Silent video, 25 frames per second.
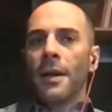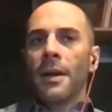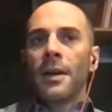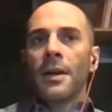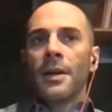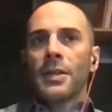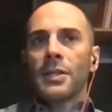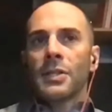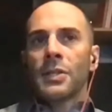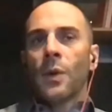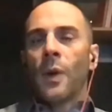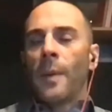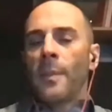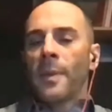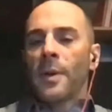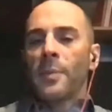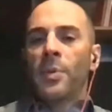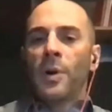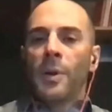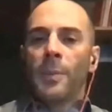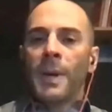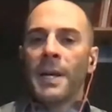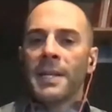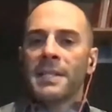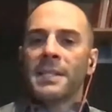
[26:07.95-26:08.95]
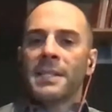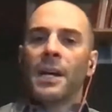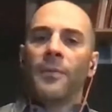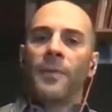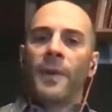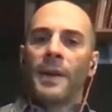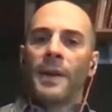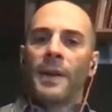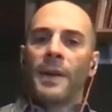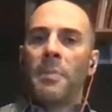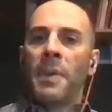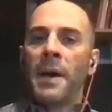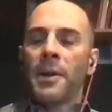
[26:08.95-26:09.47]
So I'm going to put myself
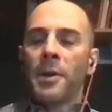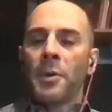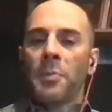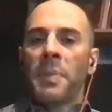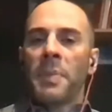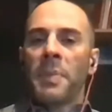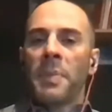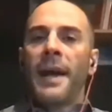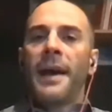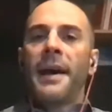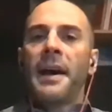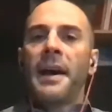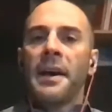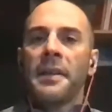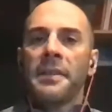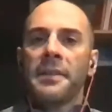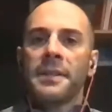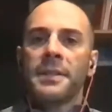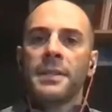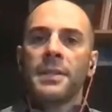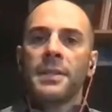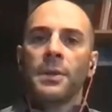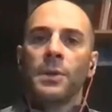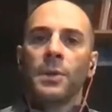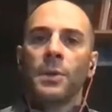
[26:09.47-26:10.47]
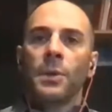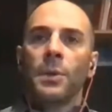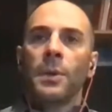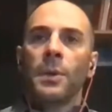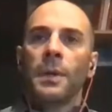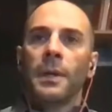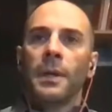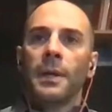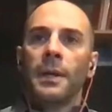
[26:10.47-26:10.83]
on a better path to